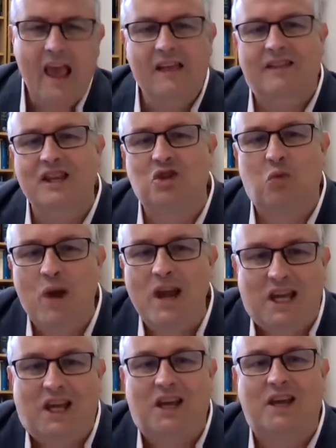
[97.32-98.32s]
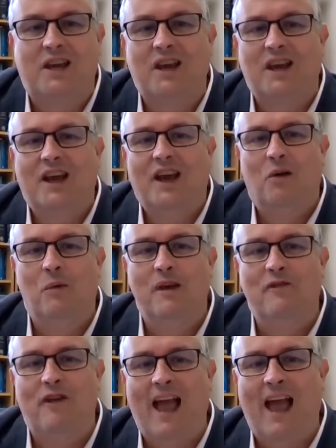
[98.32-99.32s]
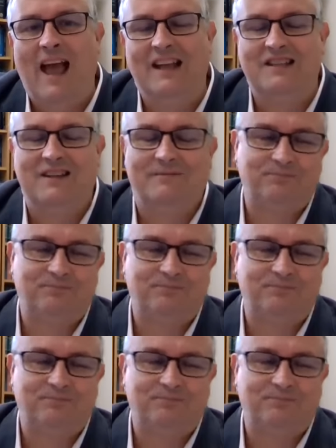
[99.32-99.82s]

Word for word: this week we've had